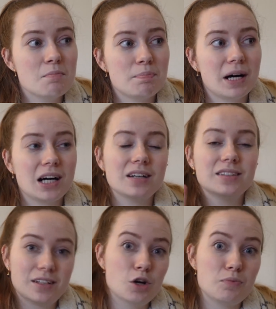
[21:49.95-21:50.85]
but
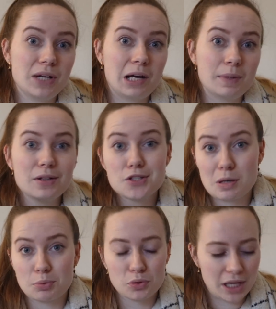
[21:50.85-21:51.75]
hopefully I will, so I
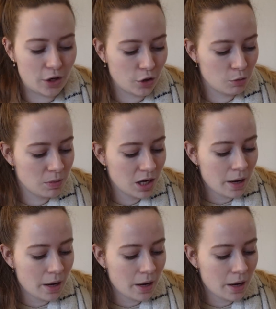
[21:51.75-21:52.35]
brought that home.